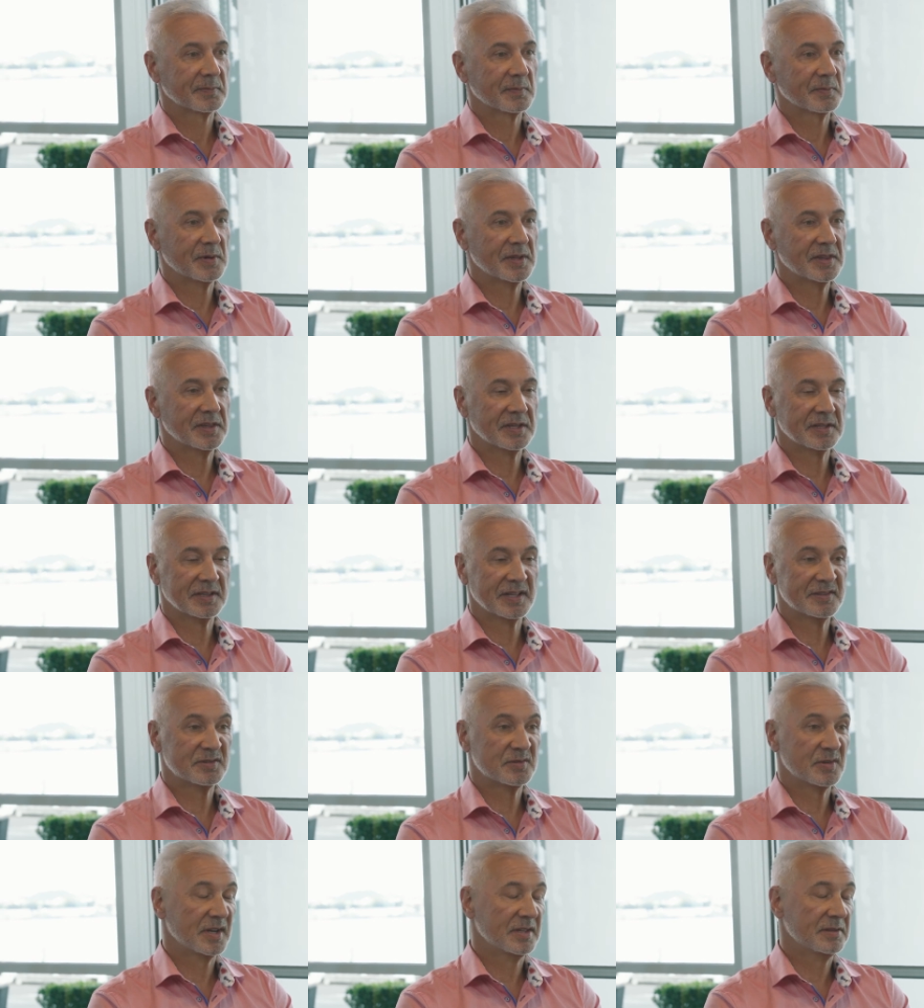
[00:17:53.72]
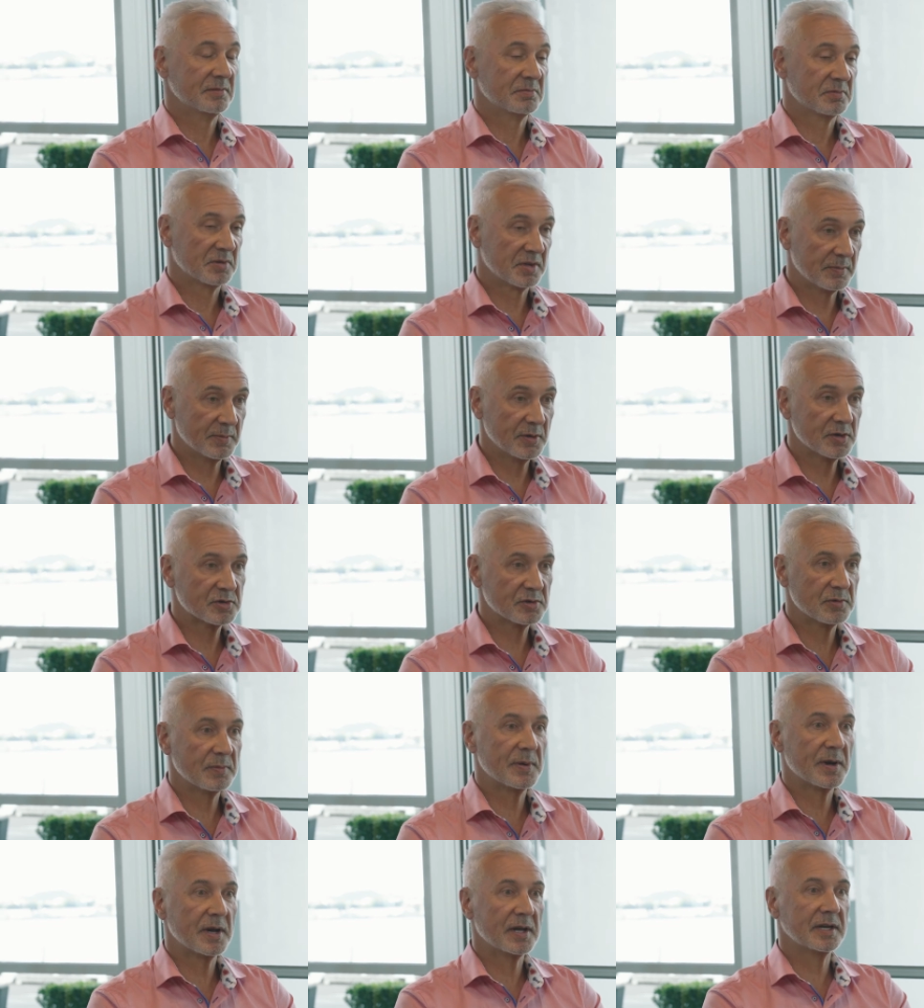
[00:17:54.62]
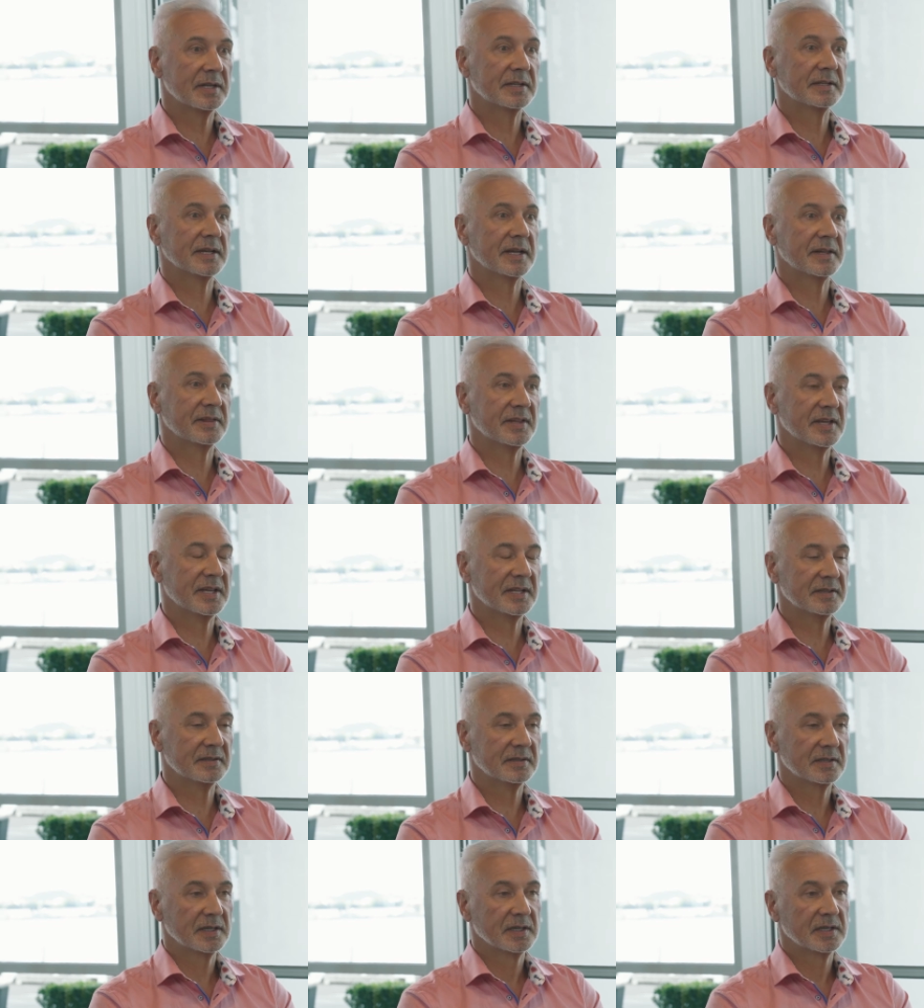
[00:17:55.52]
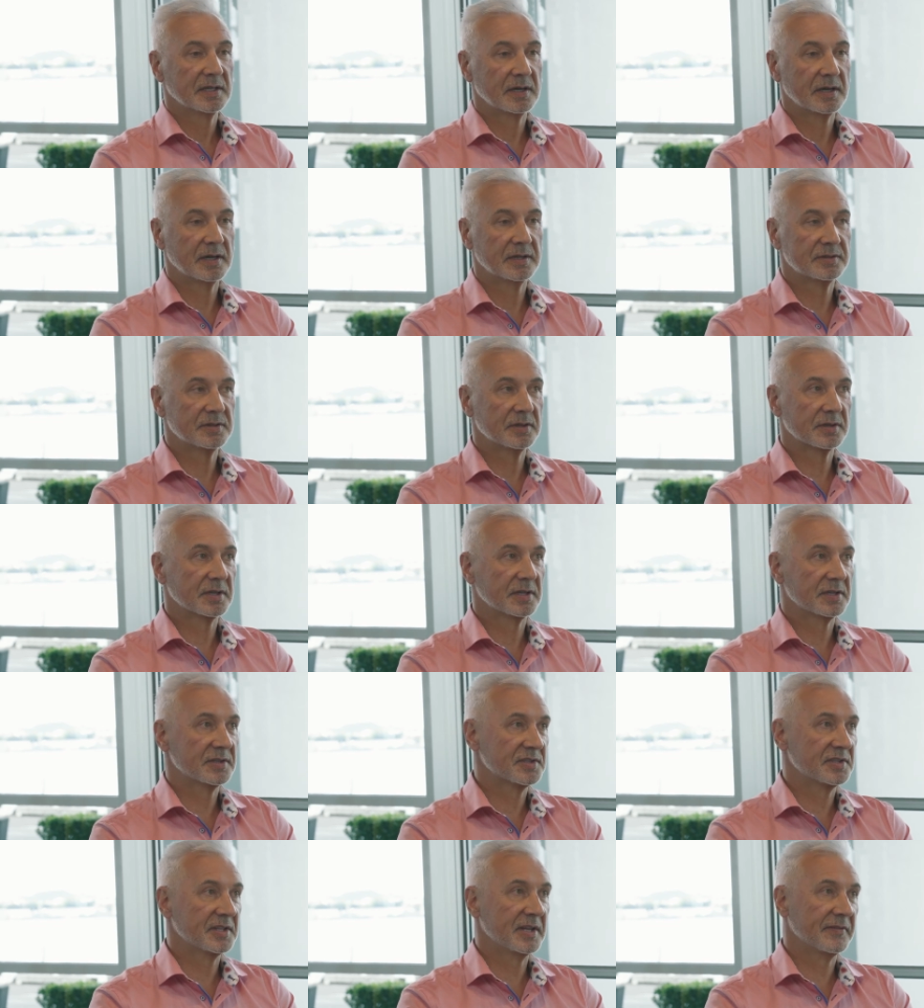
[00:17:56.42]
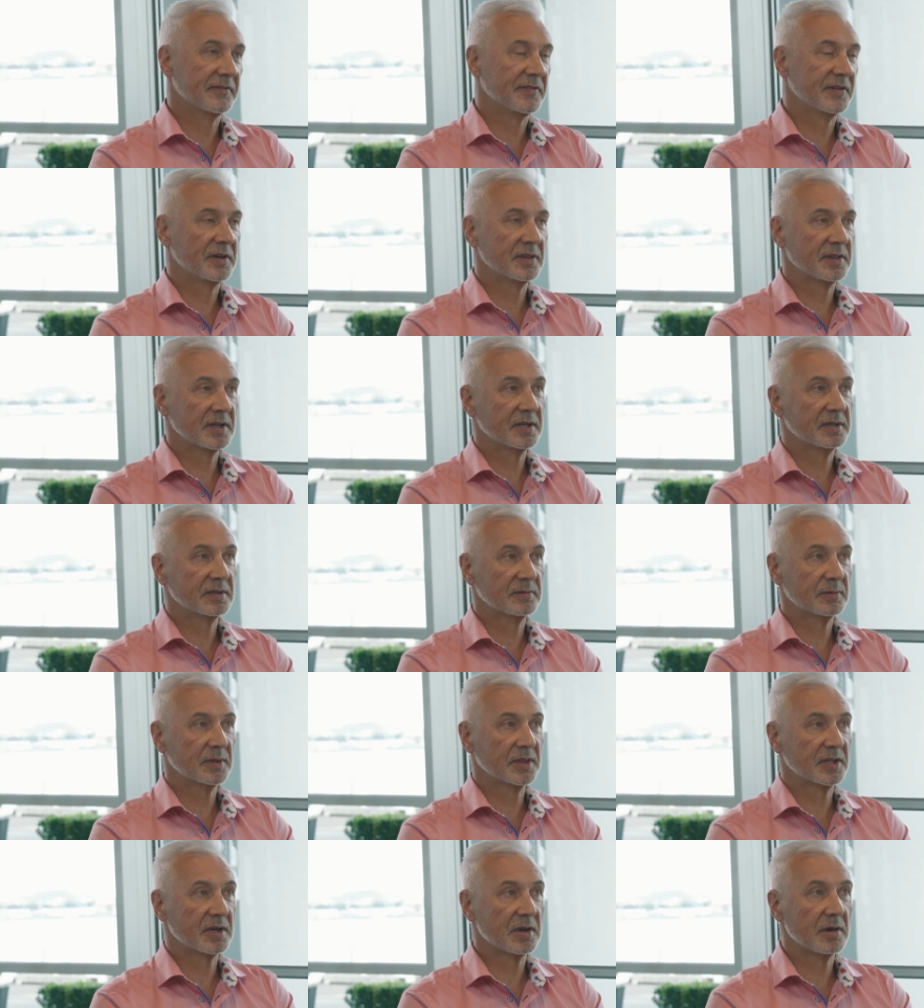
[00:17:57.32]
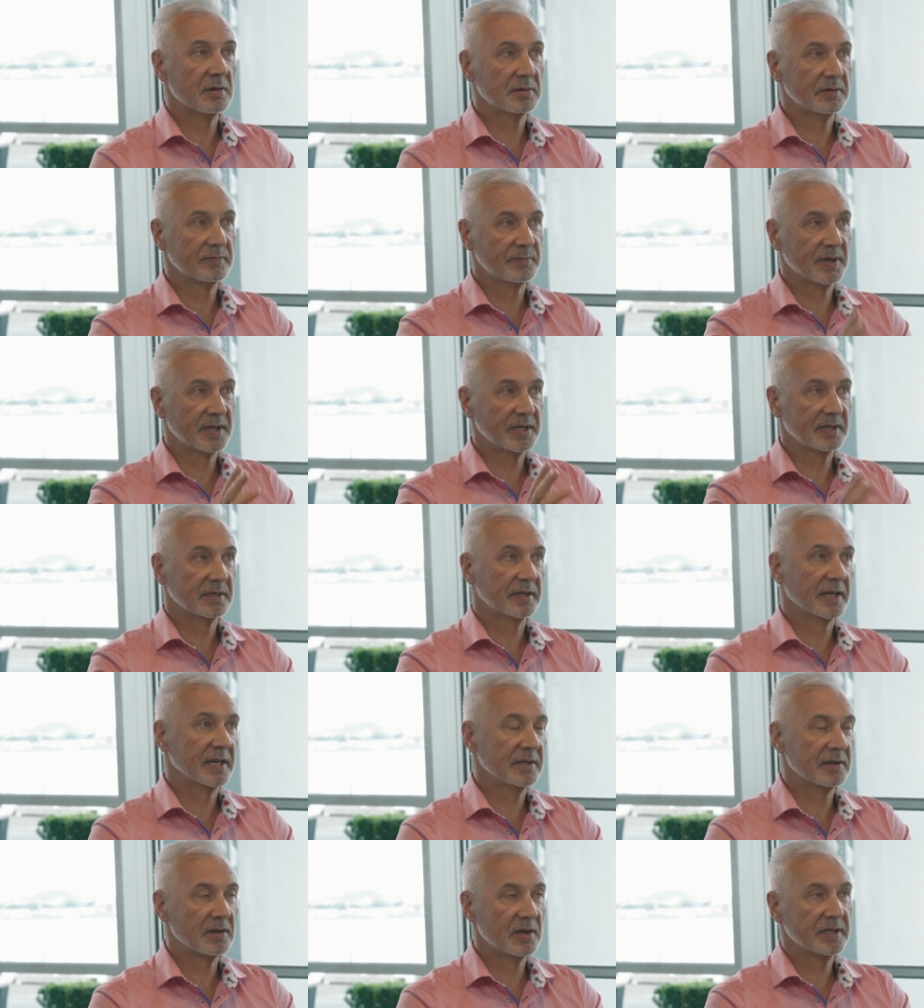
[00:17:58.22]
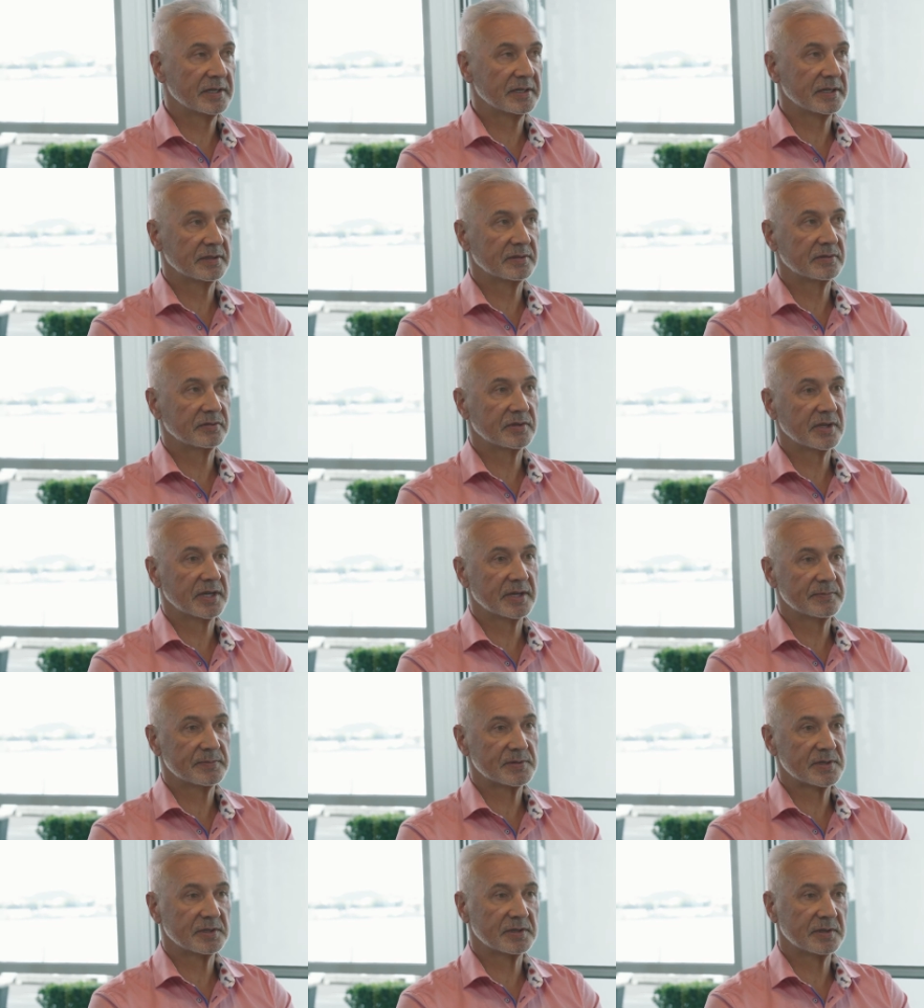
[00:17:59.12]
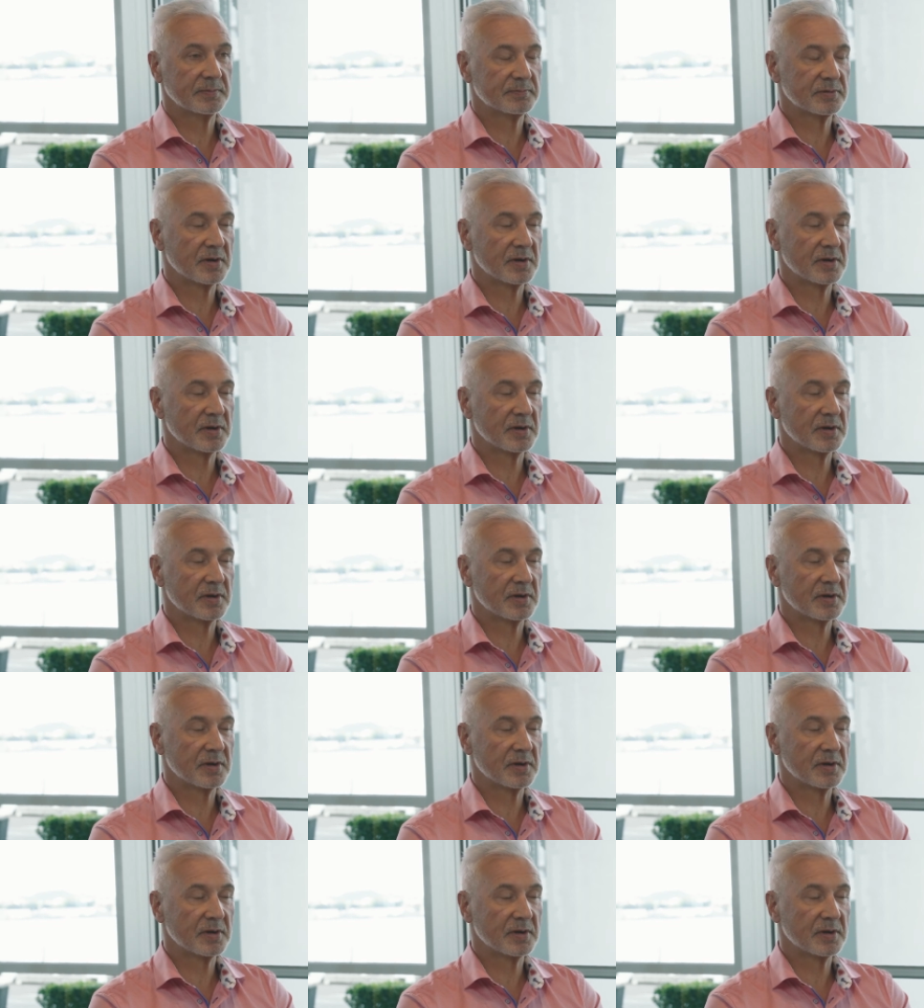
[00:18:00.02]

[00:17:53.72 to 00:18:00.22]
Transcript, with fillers: one thing led to another, commercial pilot. And then I took it a step further with the goal of being airline. And um, so did